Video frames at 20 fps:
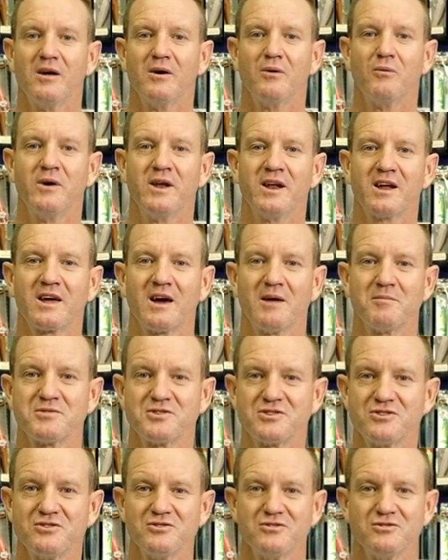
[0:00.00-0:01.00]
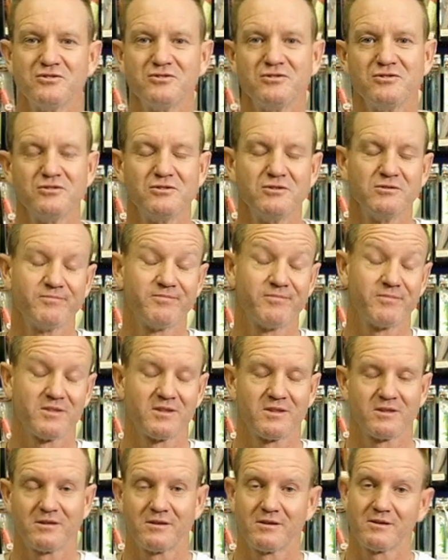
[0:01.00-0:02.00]
when it comes to
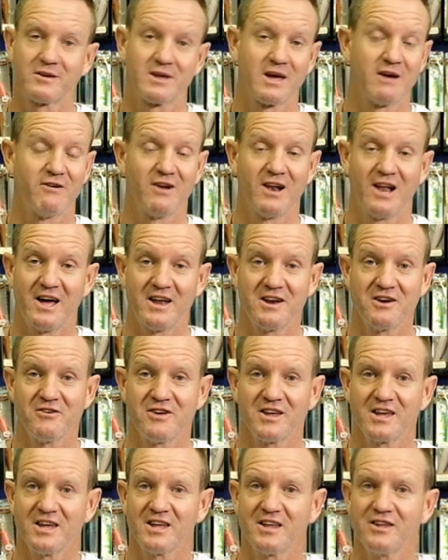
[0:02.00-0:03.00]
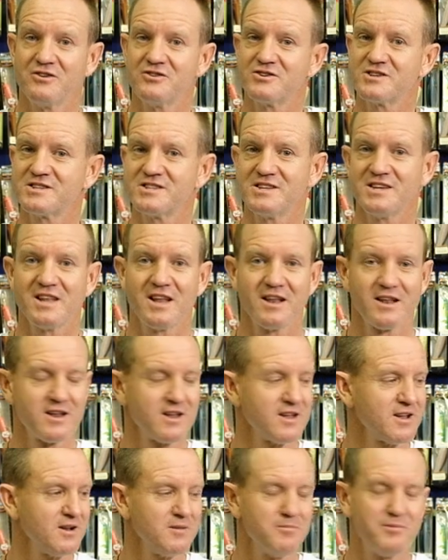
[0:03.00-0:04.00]
Carolina rigging, you just need a
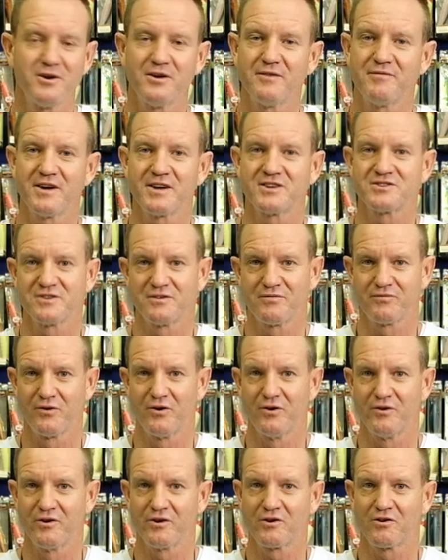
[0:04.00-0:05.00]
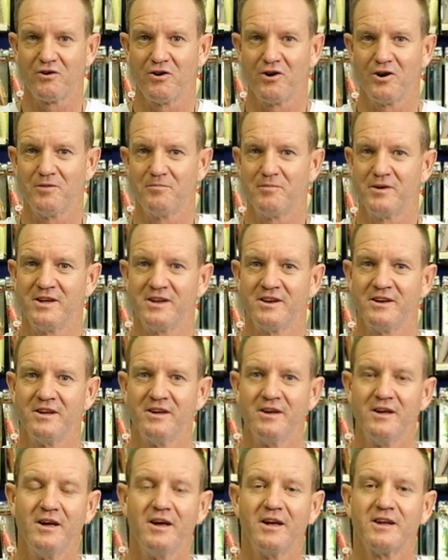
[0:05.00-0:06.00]
little bit of extra fluorocarbon,
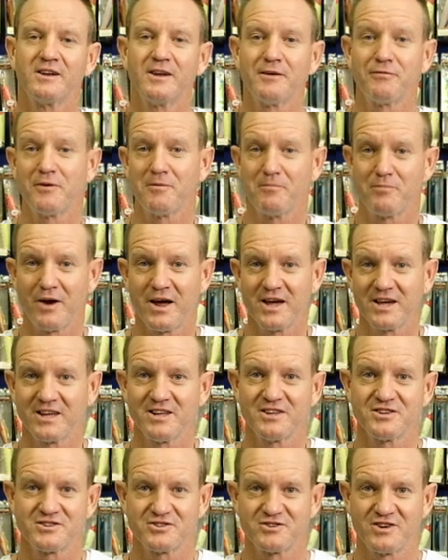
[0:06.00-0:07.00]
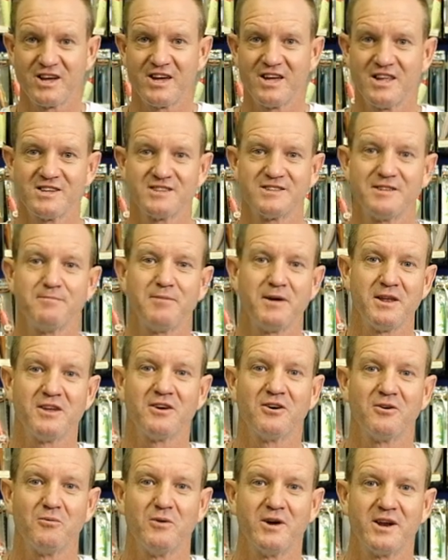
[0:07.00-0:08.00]
different braking strains
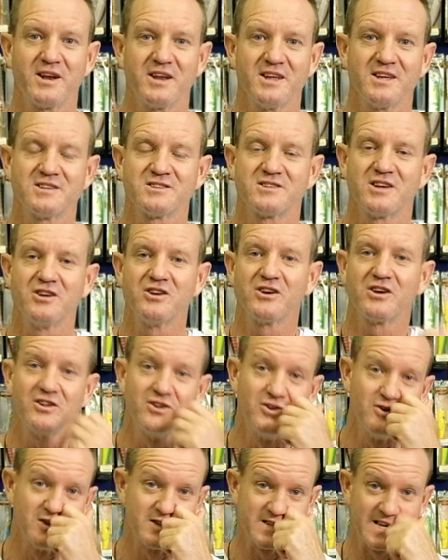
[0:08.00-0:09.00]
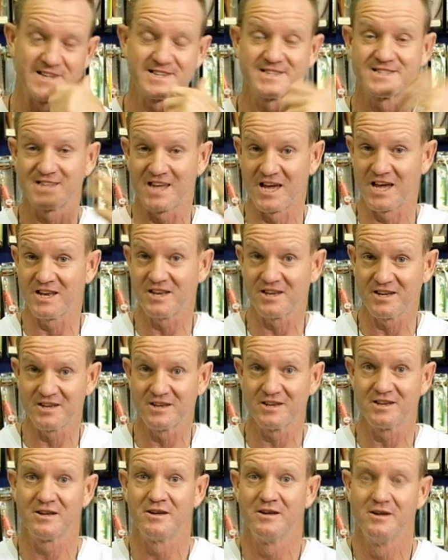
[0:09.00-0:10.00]
depending on what it is. So you can use a
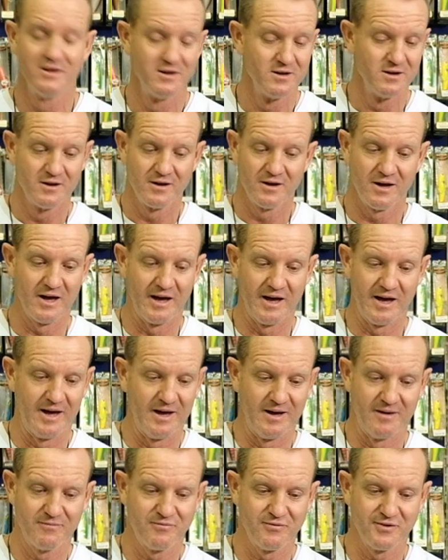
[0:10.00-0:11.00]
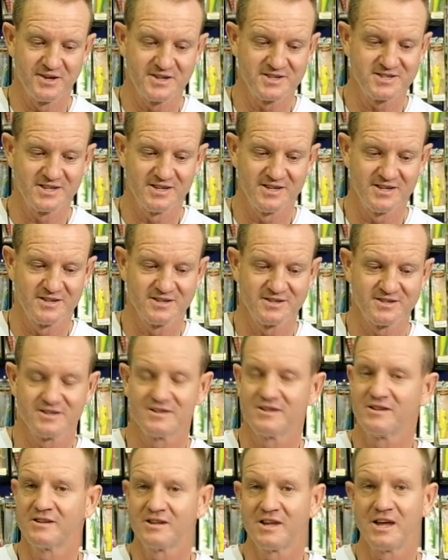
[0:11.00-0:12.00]
standard, um, for instance,
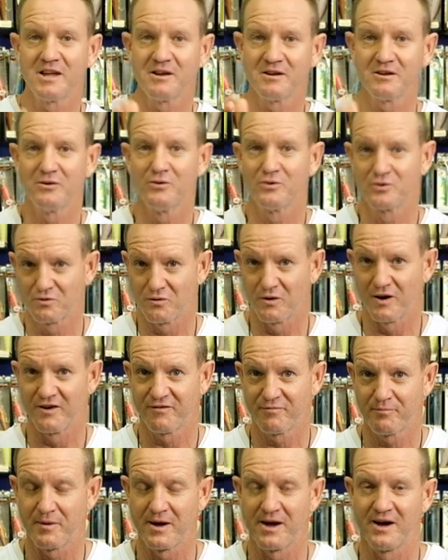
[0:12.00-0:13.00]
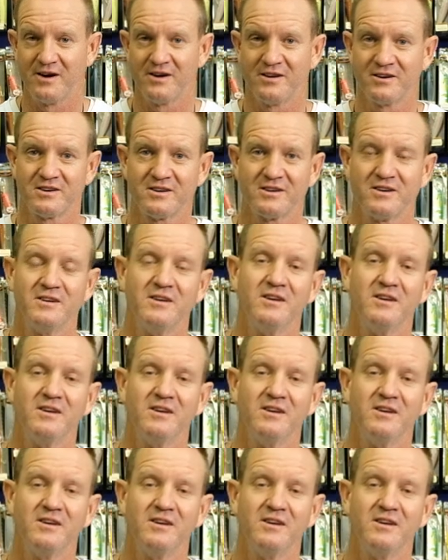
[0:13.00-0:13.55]
10 or 12 pound